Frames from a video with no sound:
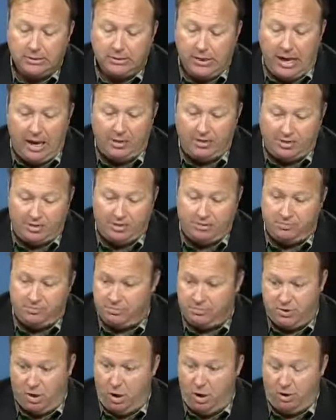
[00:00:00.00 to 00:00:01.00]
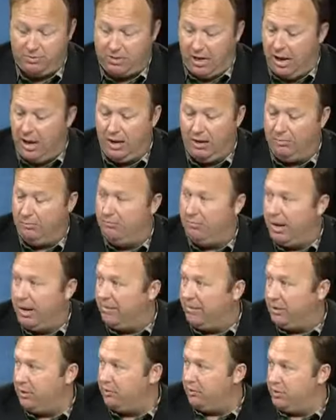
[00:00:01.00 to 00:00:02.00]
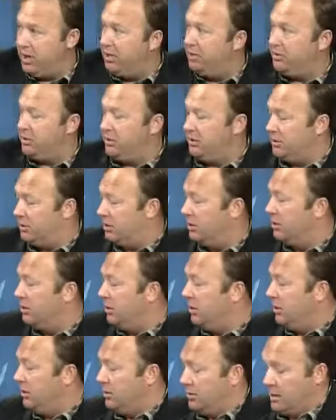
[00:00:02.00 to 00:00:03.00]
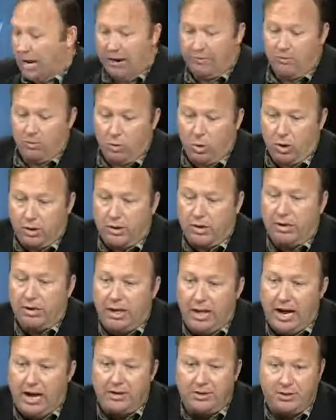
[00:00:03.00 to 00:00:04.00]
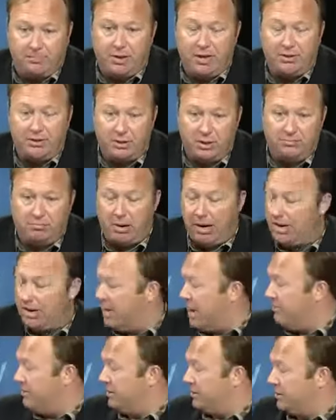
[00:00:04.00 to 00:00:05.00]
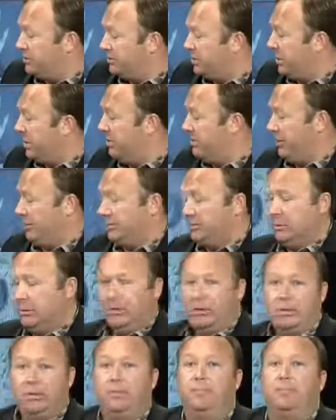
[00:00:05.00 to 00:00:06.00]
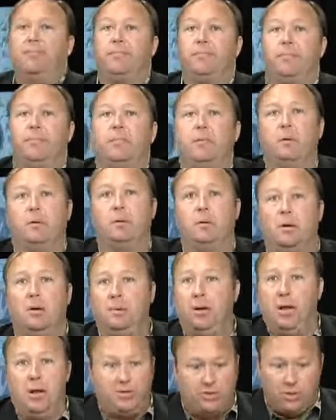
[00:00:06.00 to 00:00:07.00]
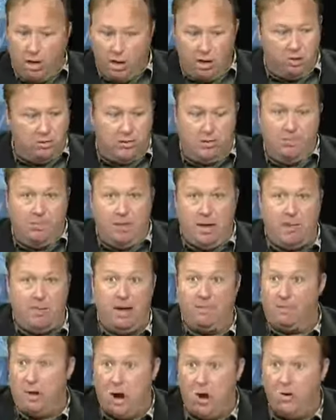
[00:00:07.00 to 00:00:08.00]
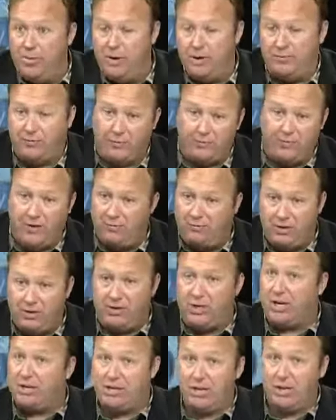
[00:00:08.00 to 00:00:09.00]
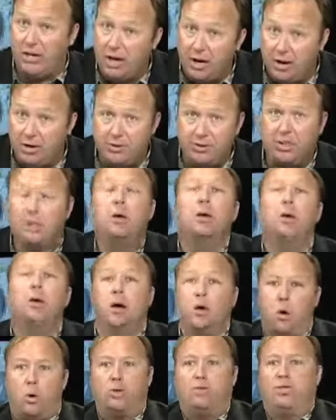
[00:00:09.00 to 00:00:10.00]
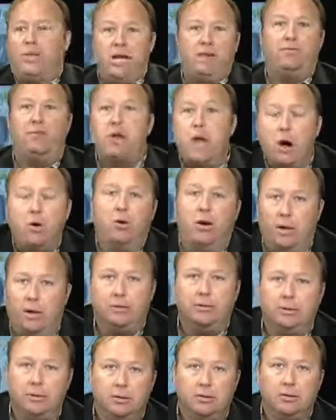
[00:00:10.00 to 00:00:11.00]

Yeah, it's all done by the eugenicist to have the working class basically brain damage the children. I mean, it's all, and they've known this for 50, 60 years. Of course they've known it.